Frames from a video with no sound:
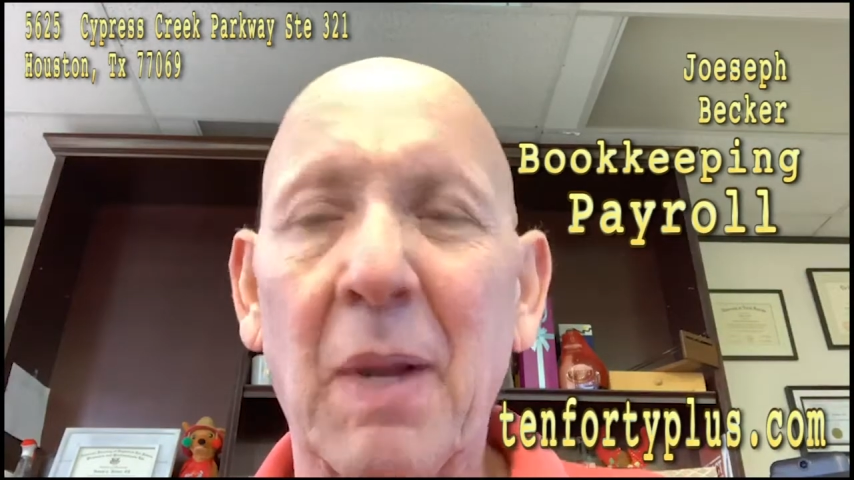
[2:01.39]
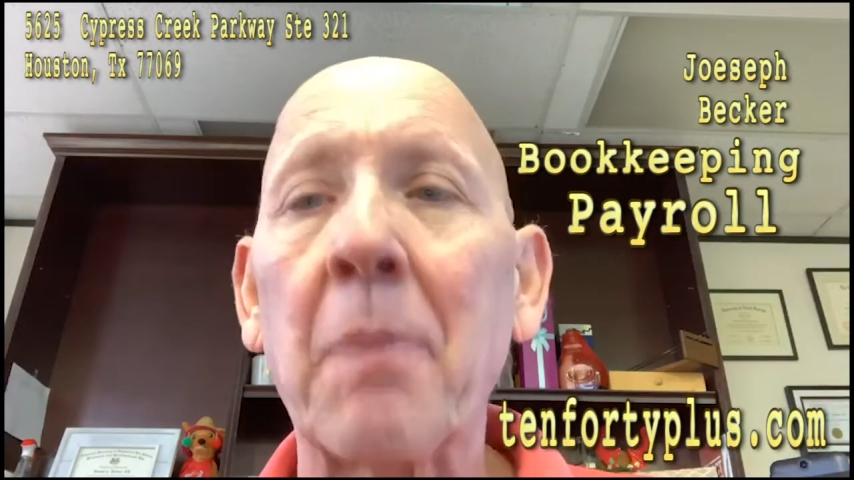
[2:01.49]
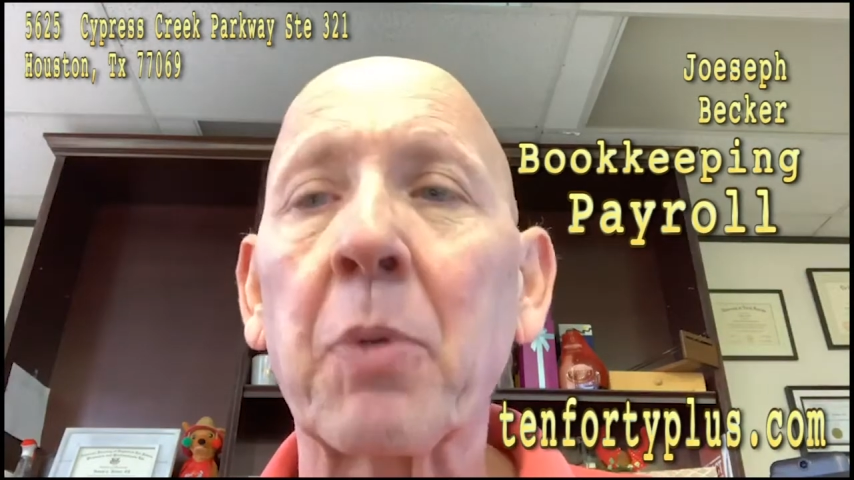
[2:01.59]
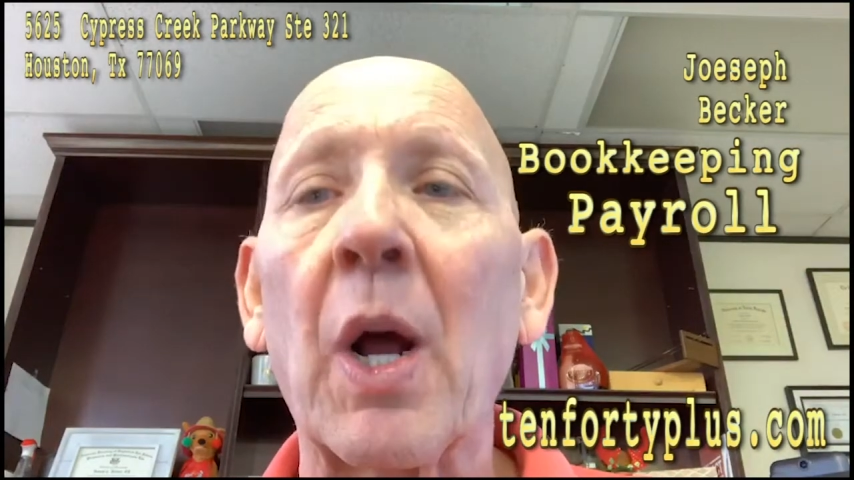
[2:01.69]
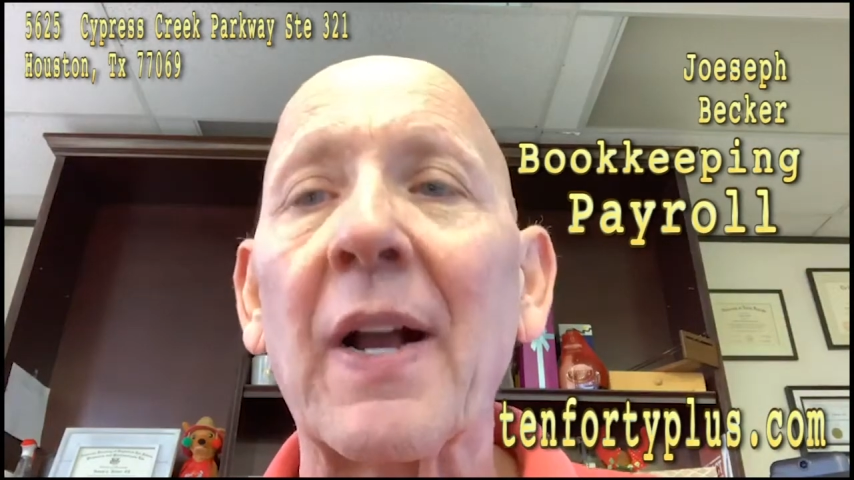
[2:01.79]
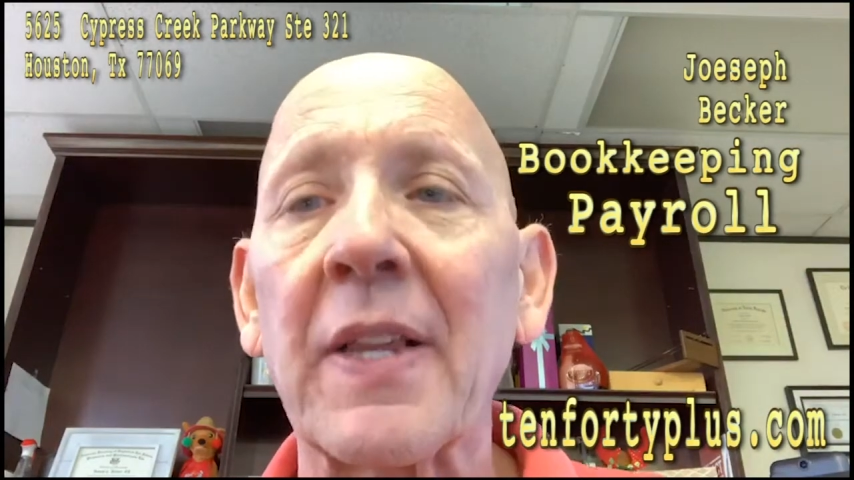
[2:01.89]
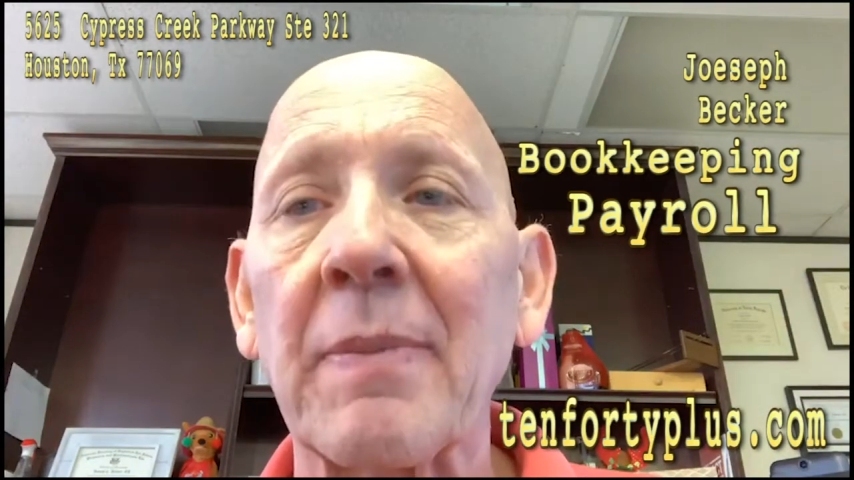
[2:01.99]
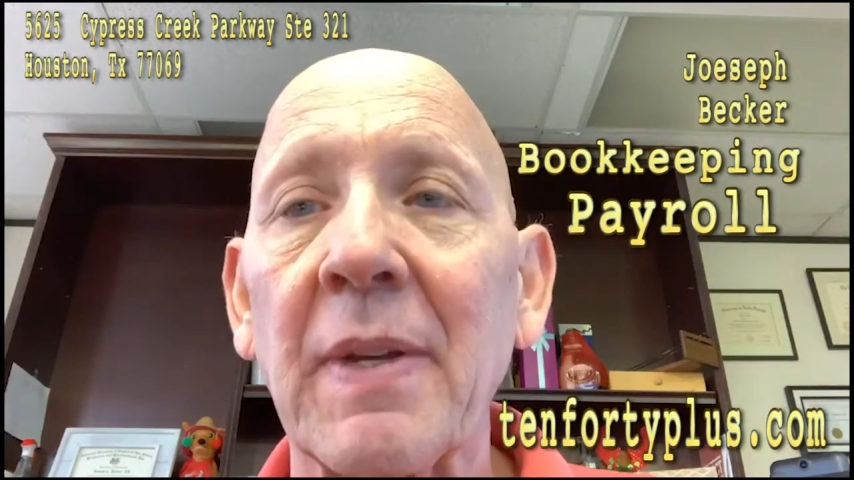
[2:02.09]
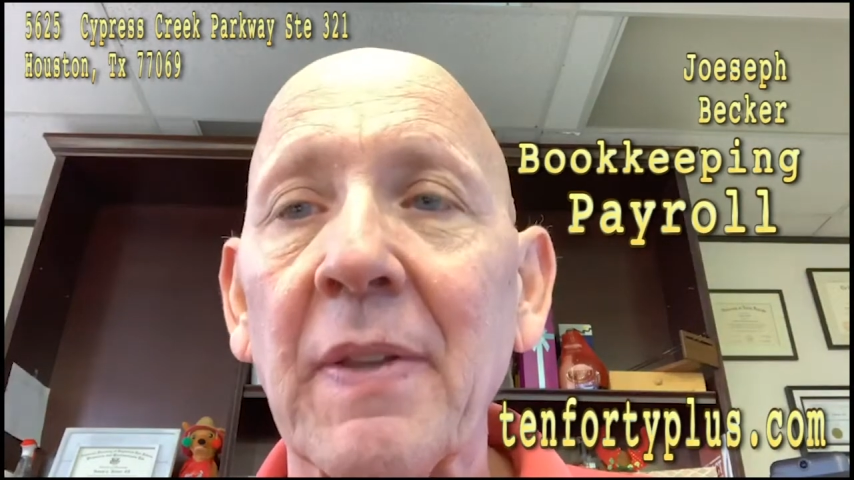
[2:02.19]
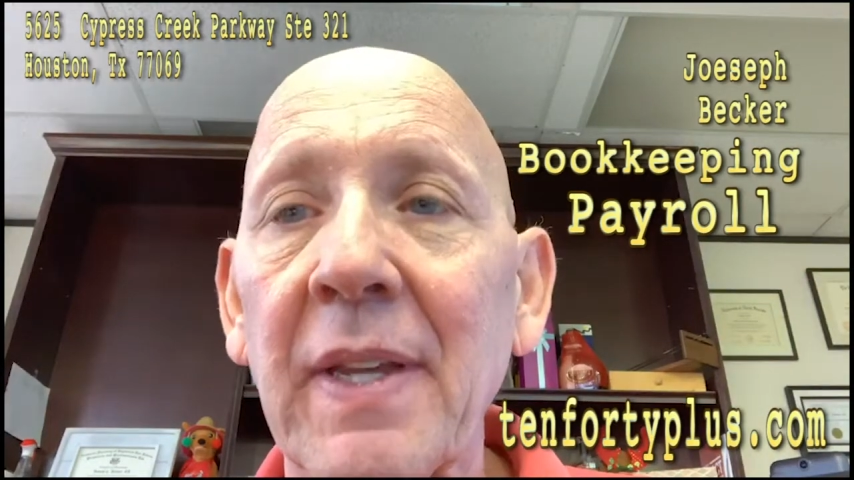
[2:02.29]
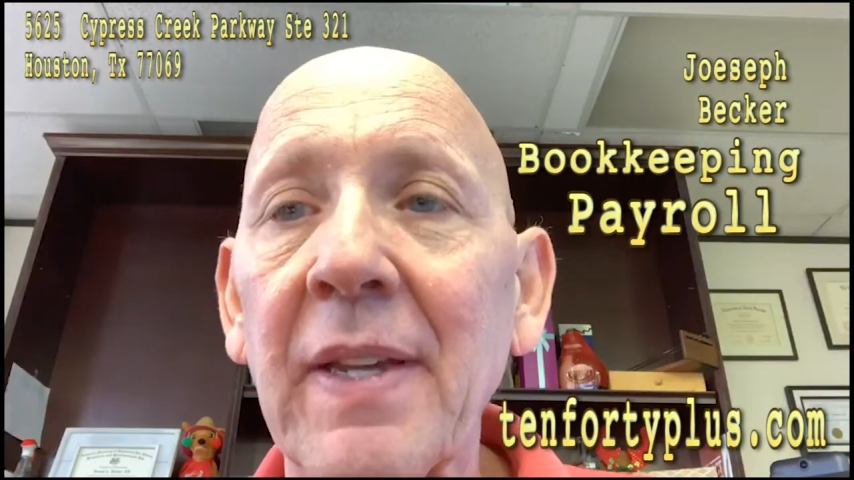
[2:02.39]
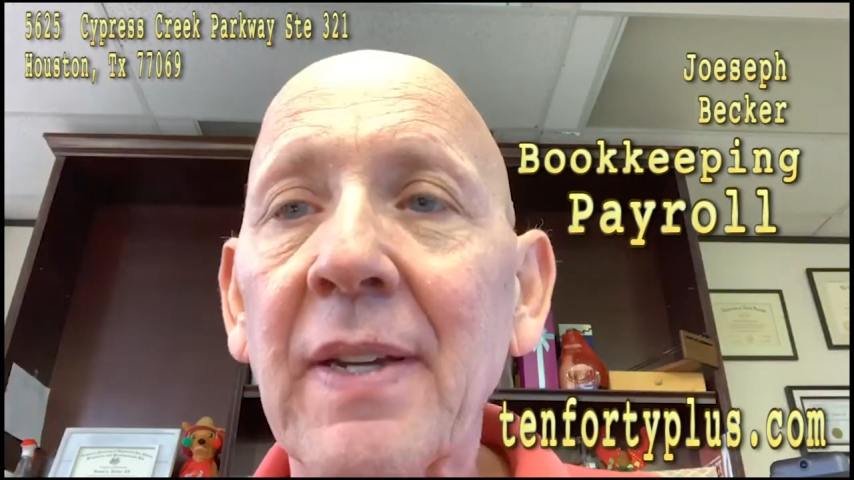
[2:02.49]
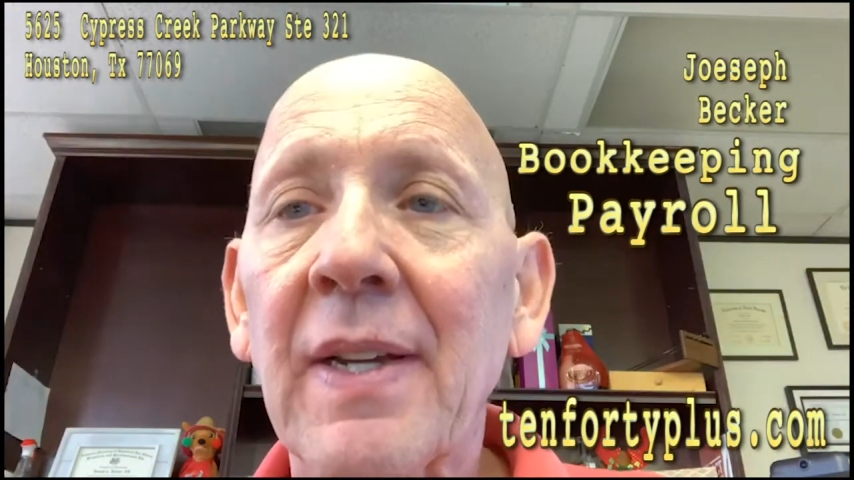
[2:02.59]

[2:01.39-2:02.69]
approximately,